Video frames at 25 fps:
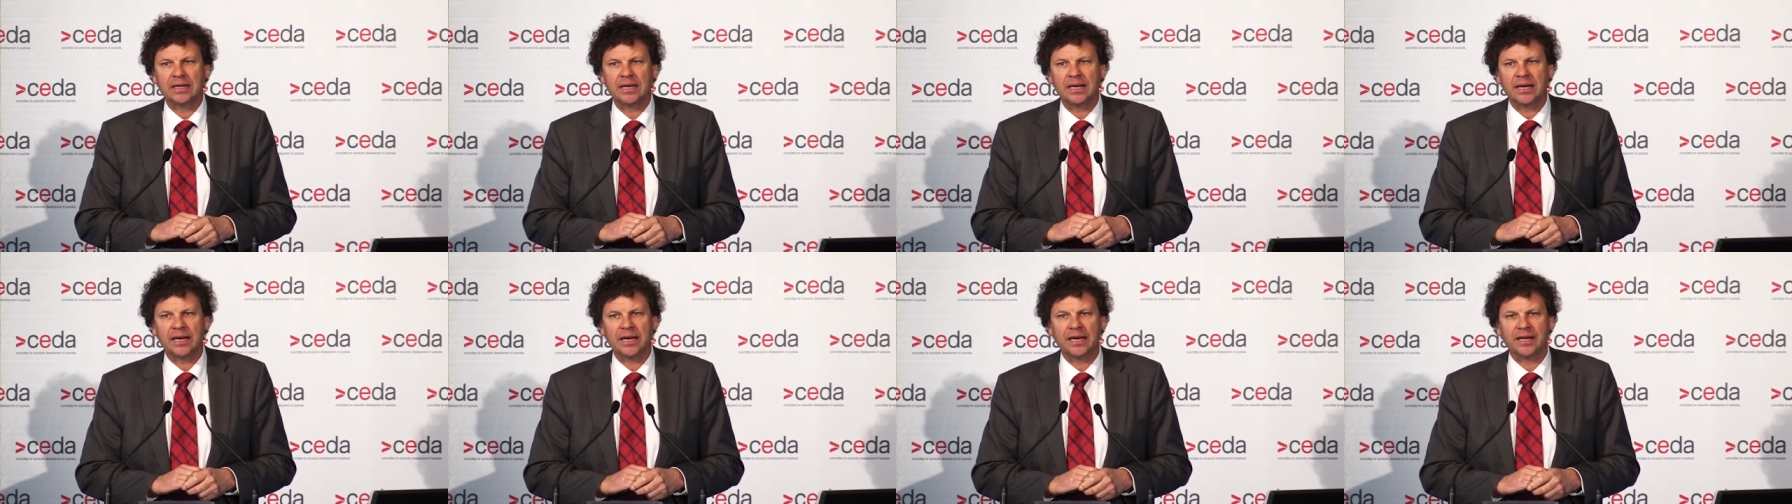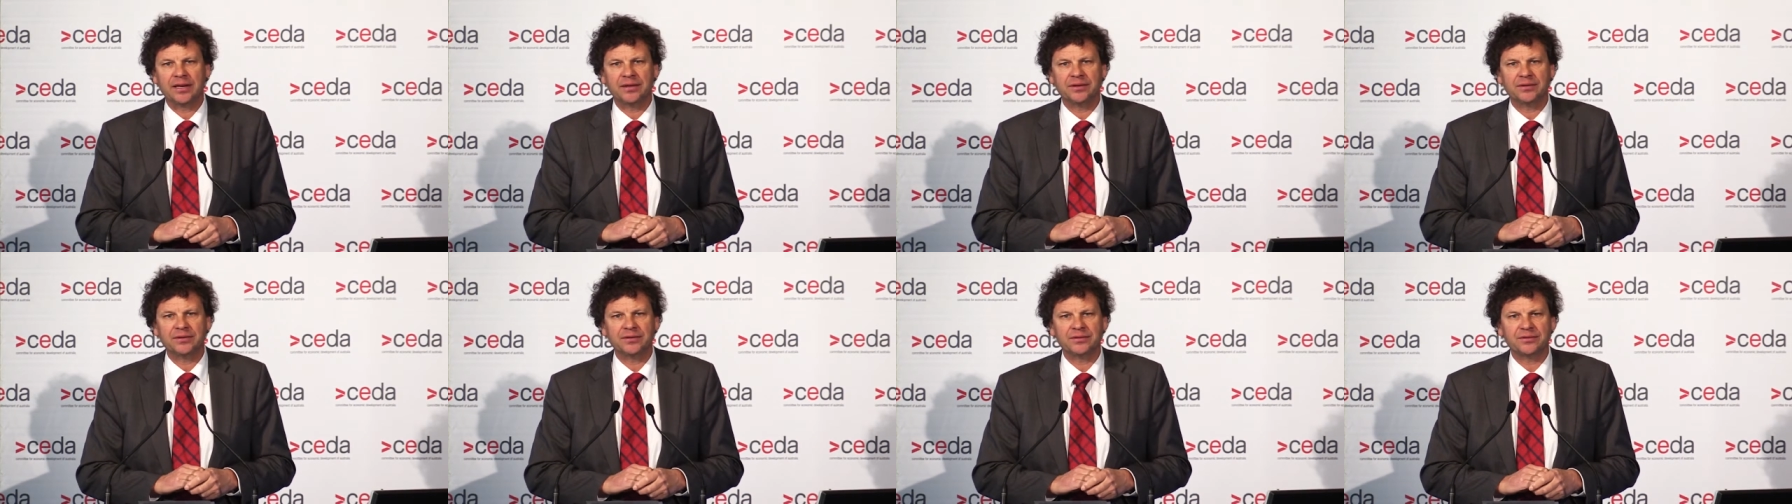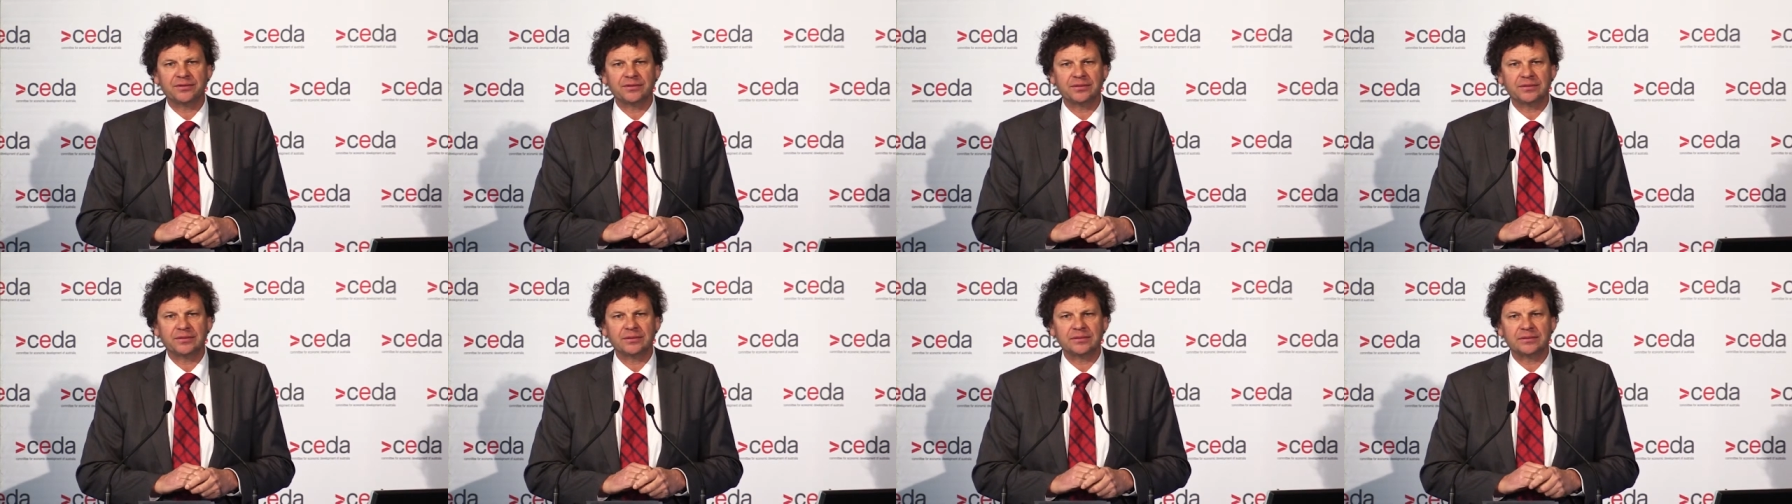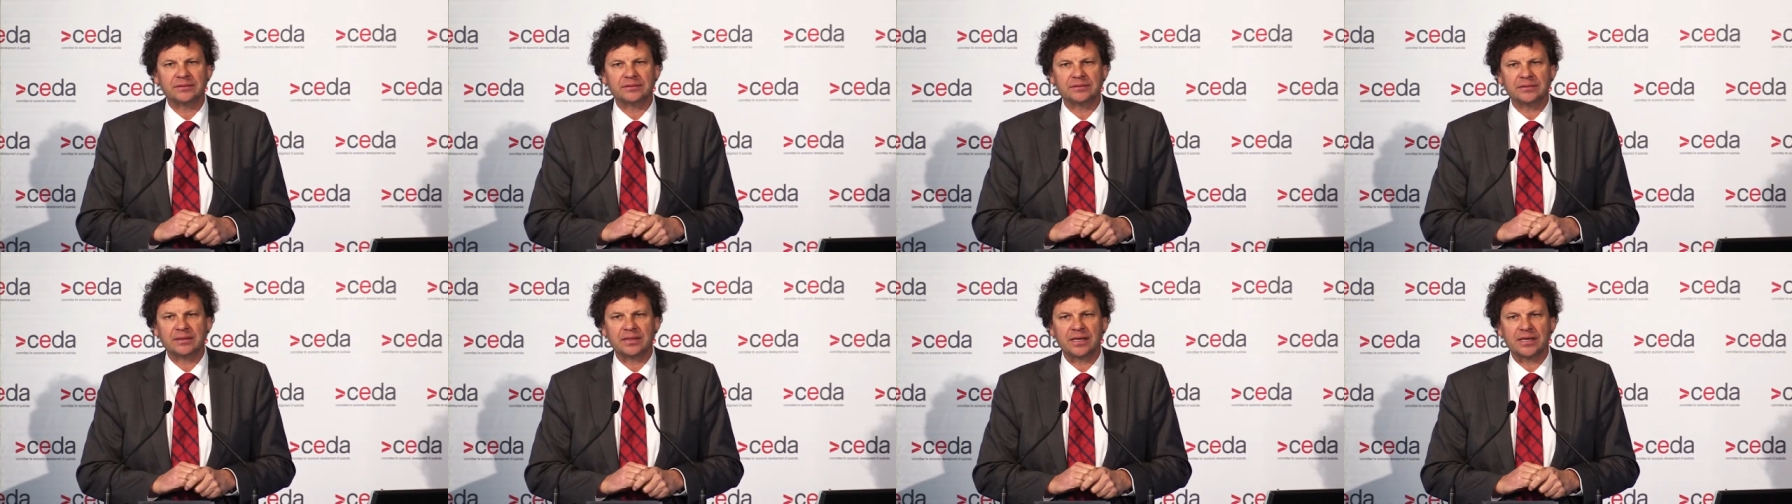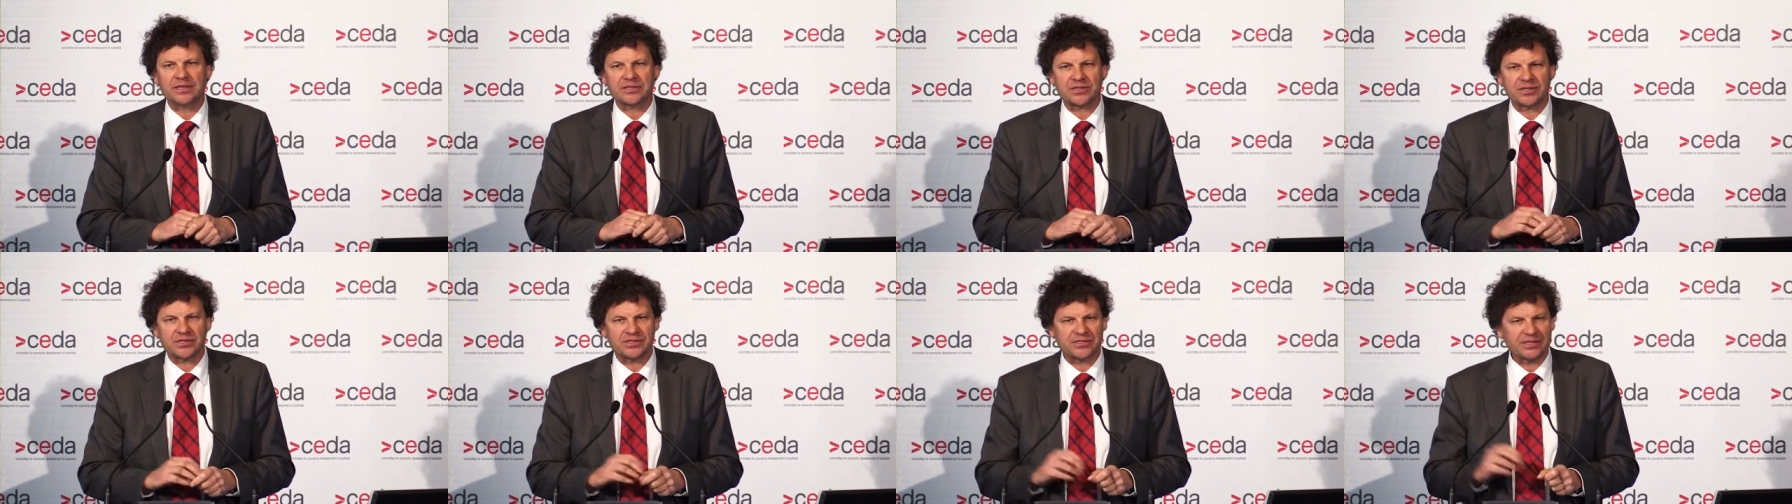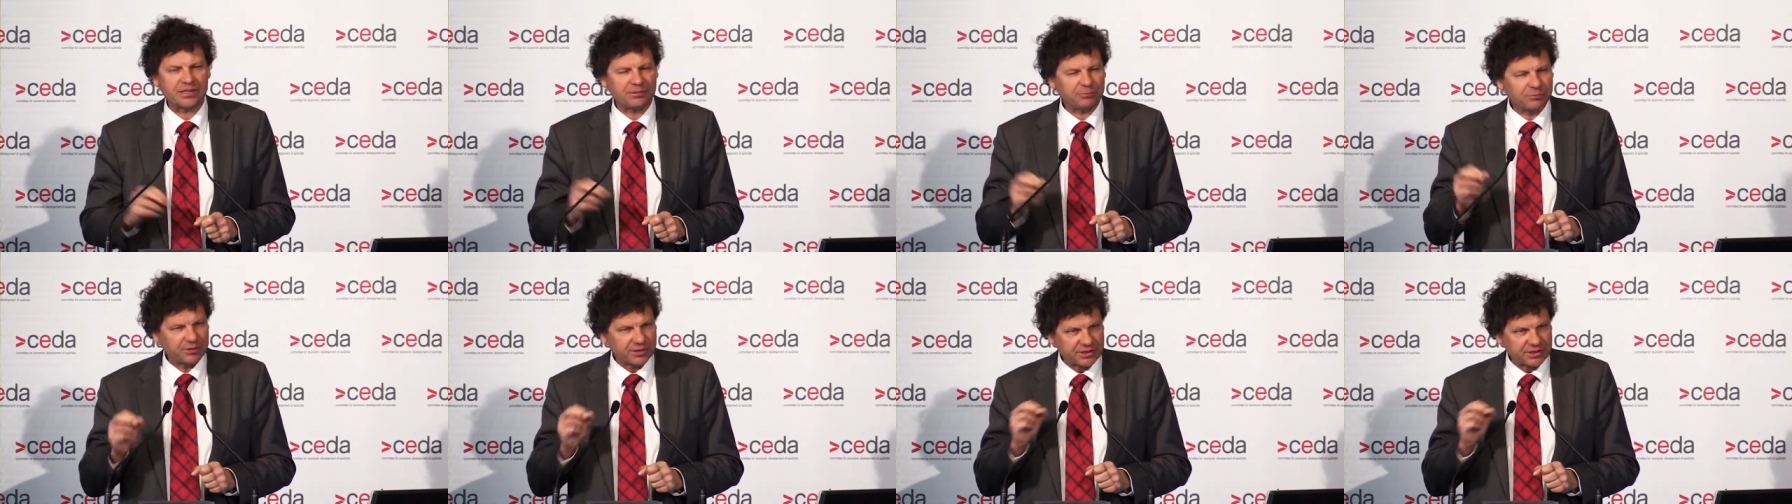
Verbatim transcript: and as I said,